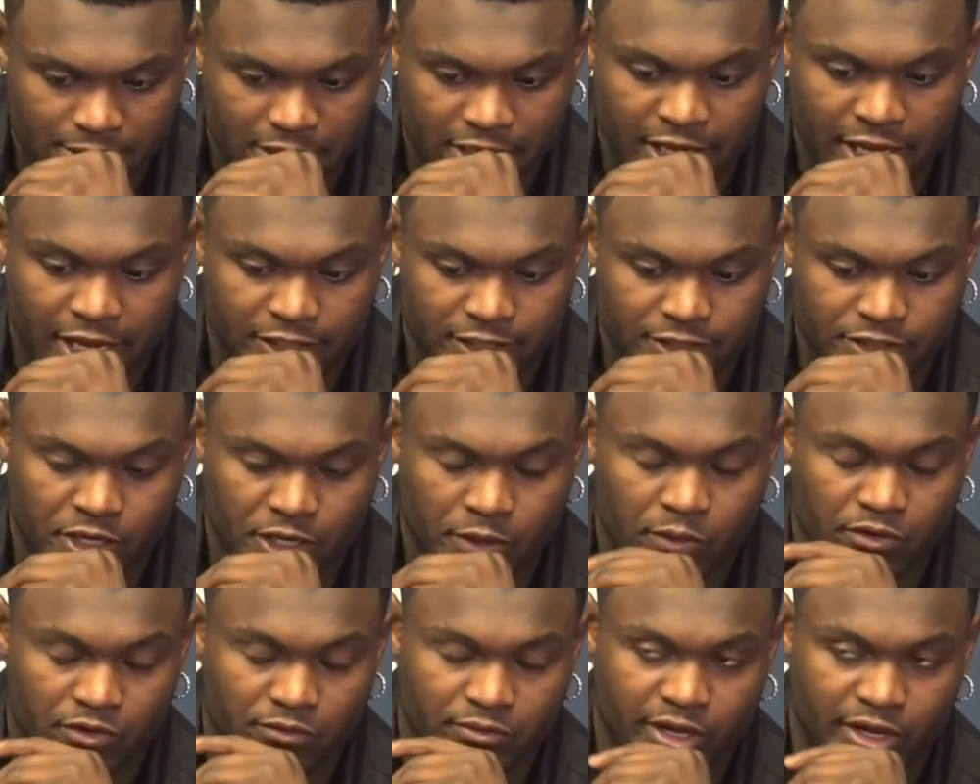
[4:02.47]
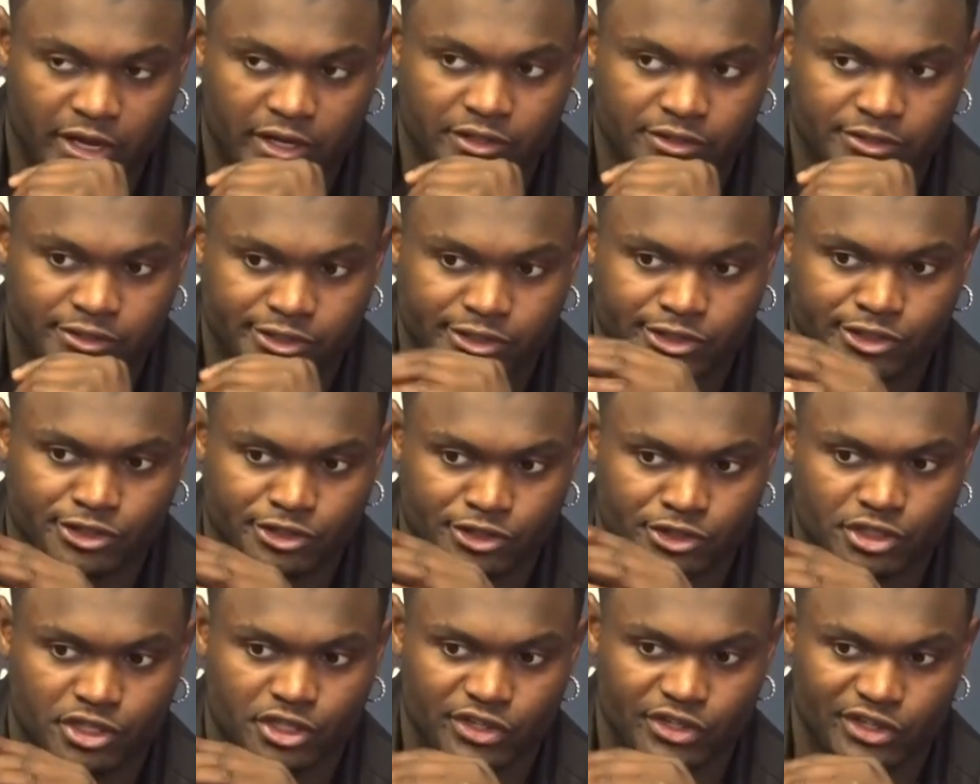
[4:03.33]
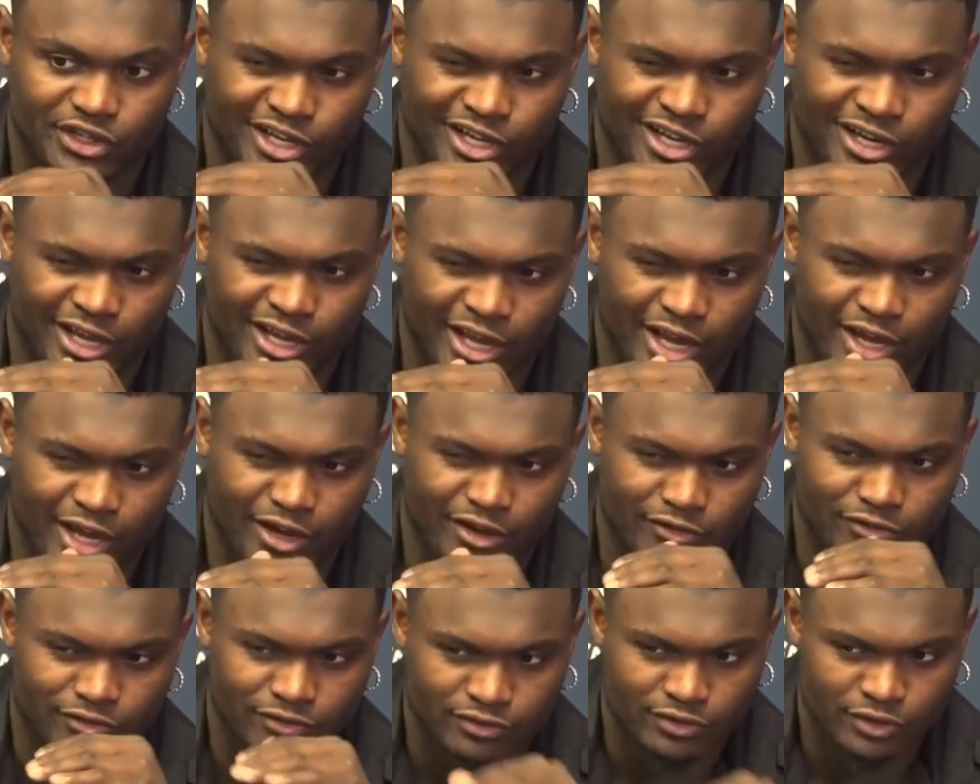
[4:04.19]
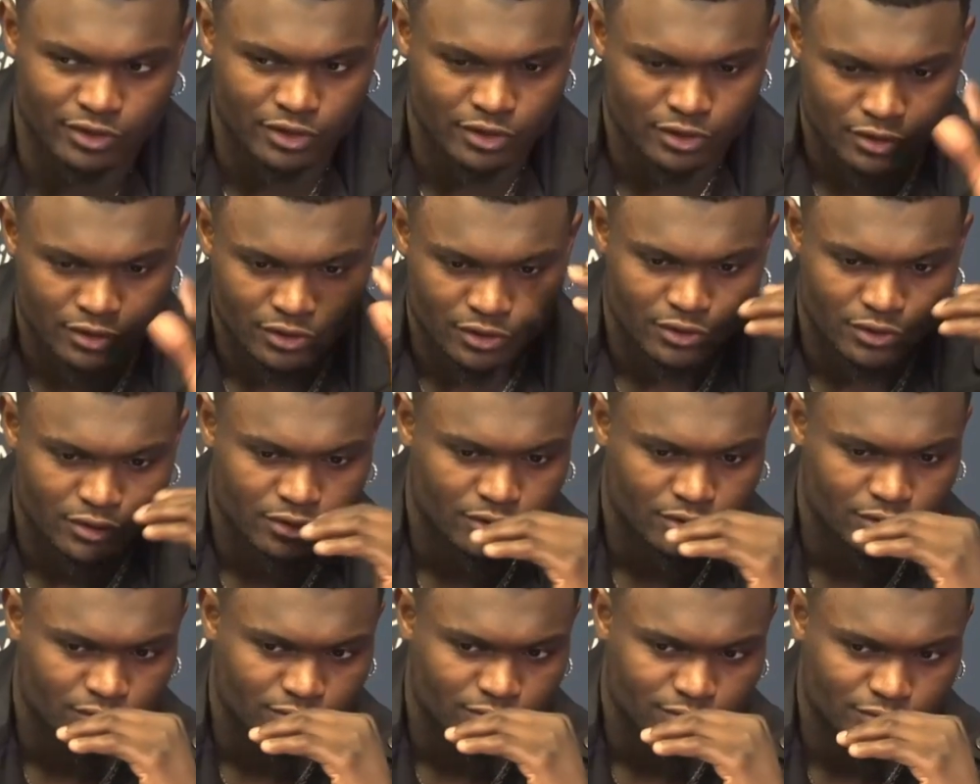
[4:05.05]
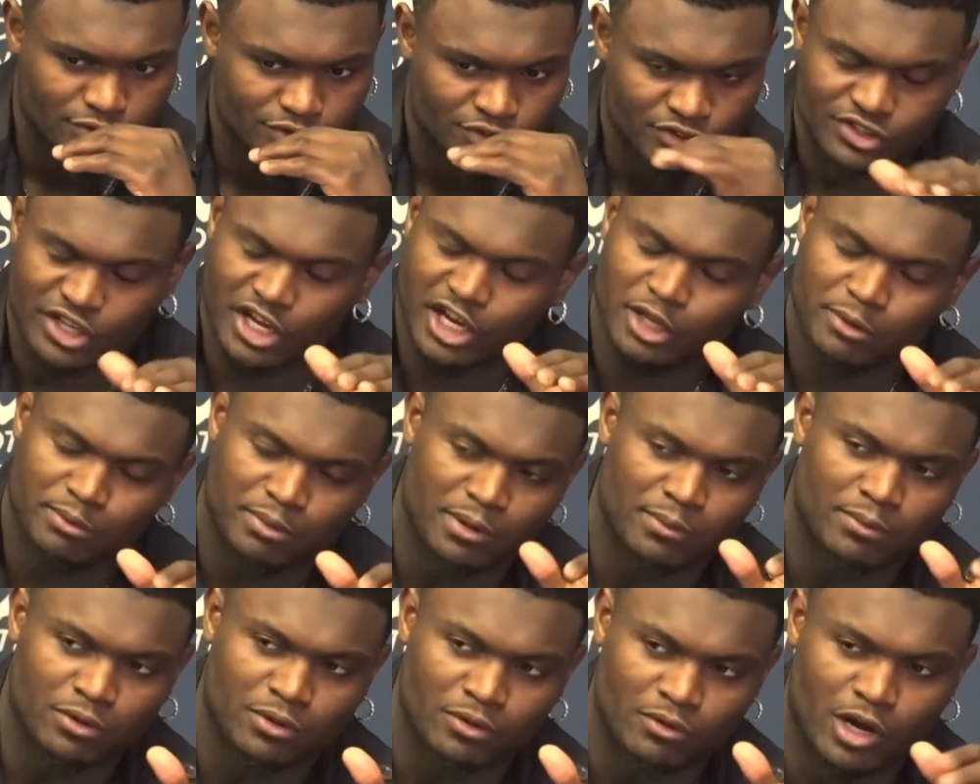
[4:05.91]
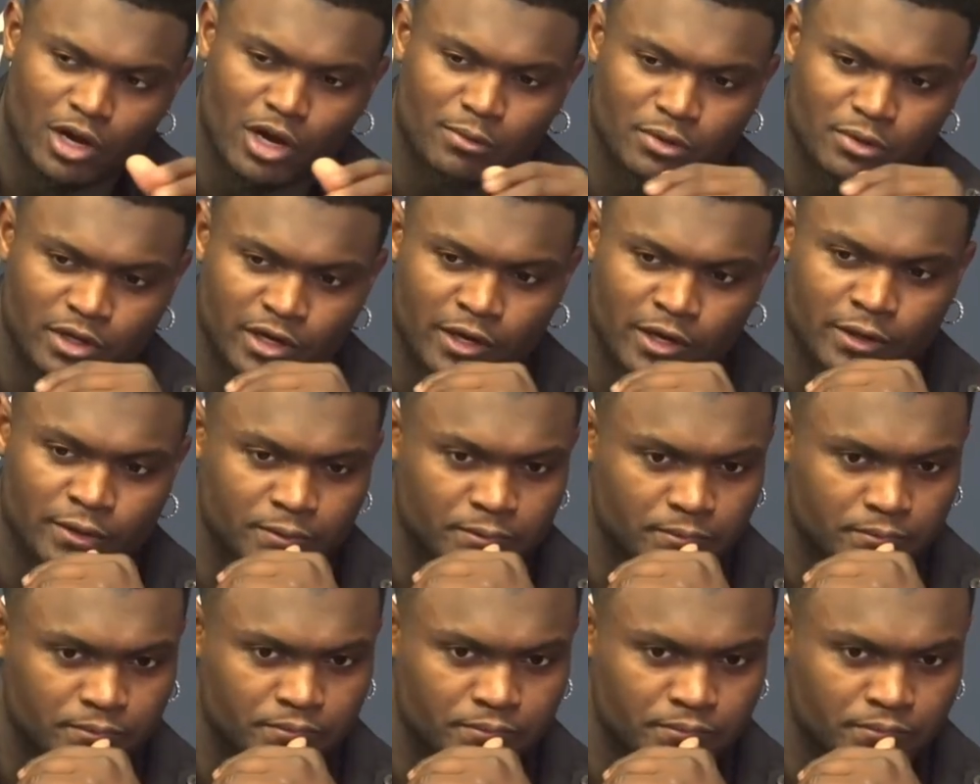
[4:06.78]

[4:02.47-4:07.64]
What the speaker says: thing I can take away from that is it's just good to kind of have just steady people around me now.